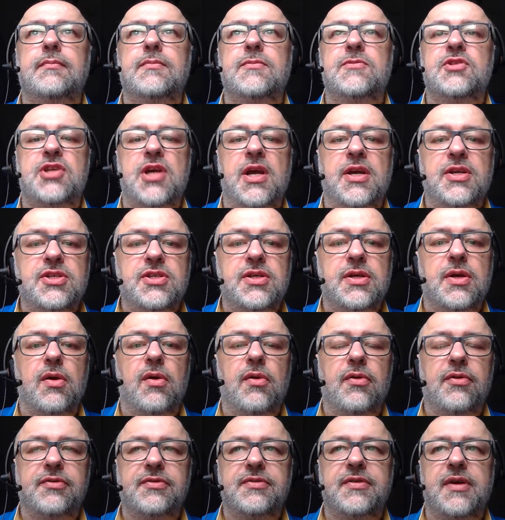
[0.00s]
changing
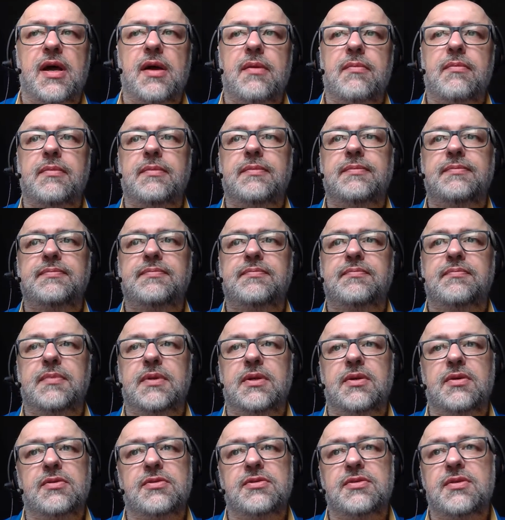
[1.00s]
all the time,
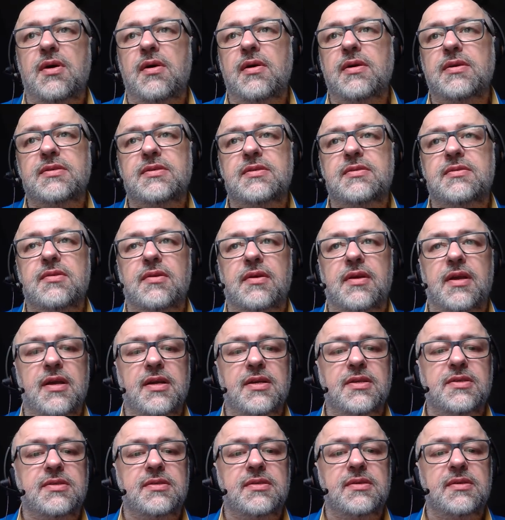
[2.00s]
because now it's the
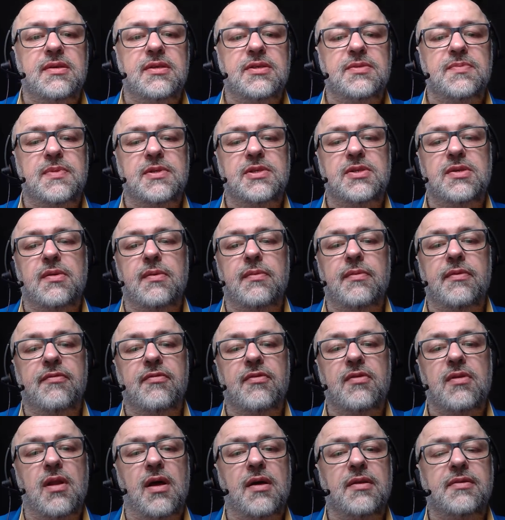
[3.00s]
case, especially with
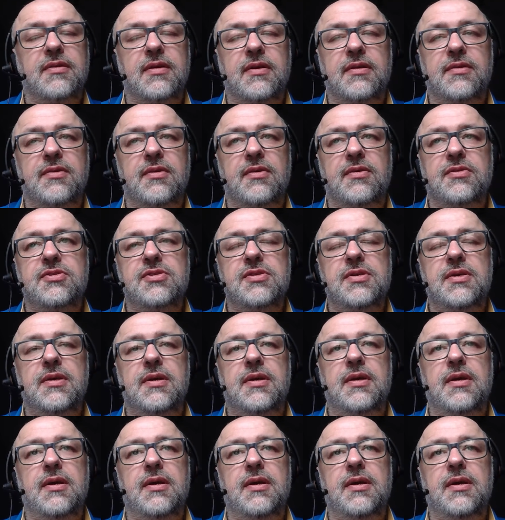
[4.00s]
cloud technology,